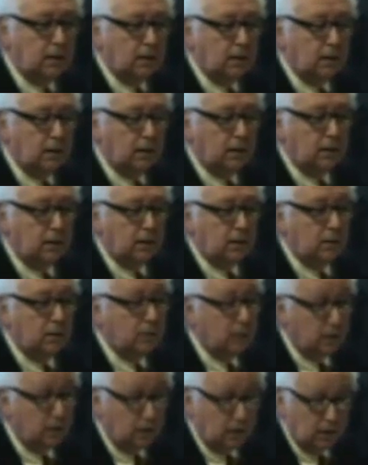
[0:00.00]

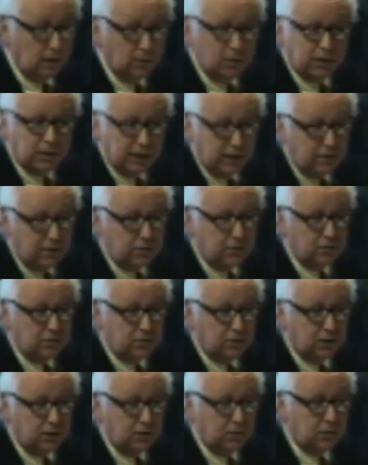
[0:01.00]
and the
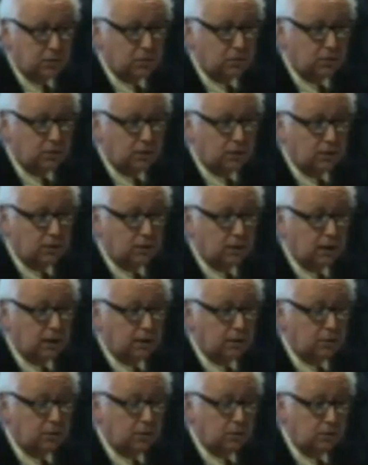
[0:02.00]
implications to them should they
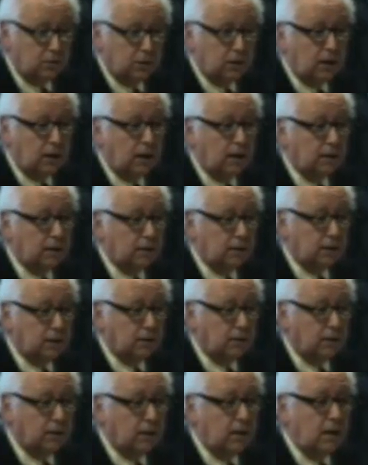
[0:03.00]
decide to unionize, et
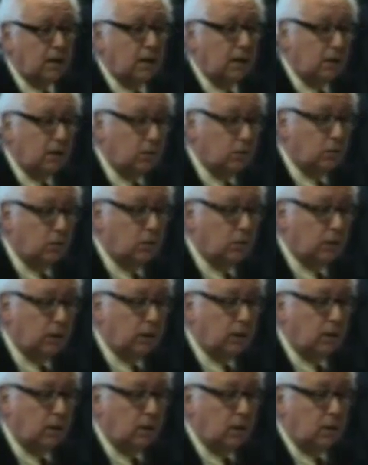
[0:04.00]
cetera, is what
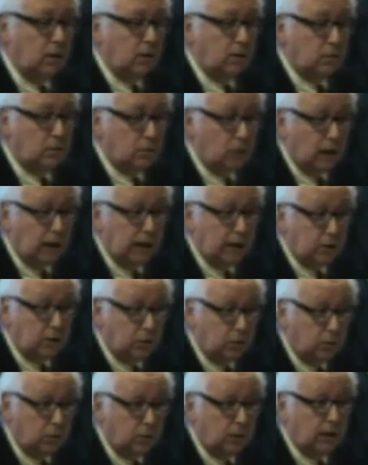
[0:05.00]
we try
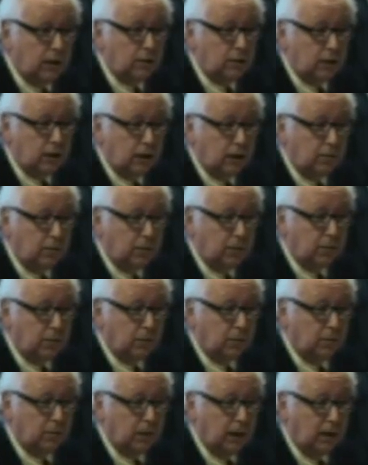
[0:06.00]
to educate
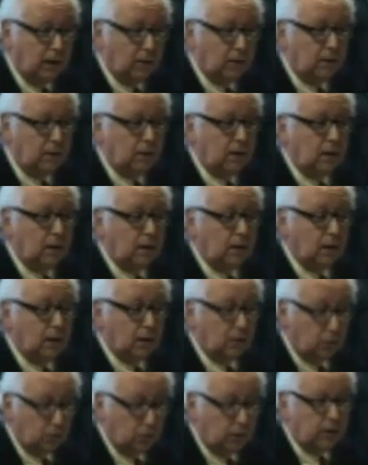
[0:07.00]
people about
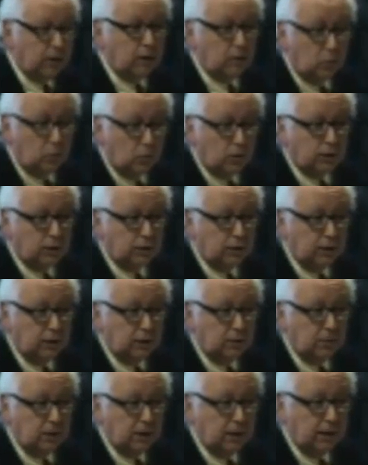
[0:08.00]
during the course of
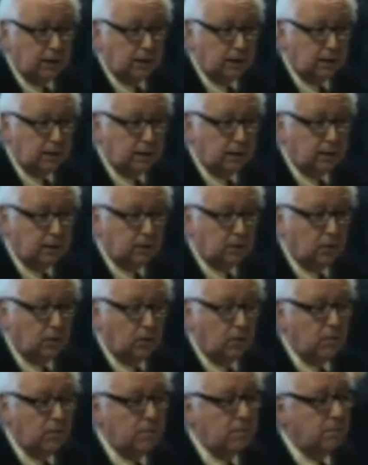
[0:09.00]
these meetings. And
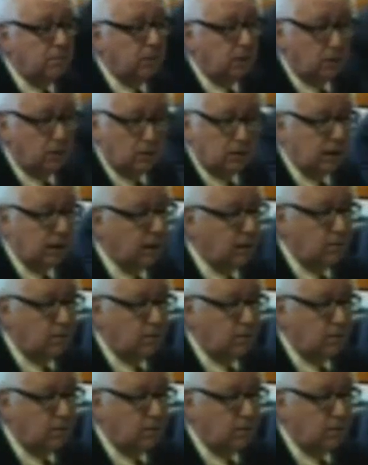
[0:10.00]
so because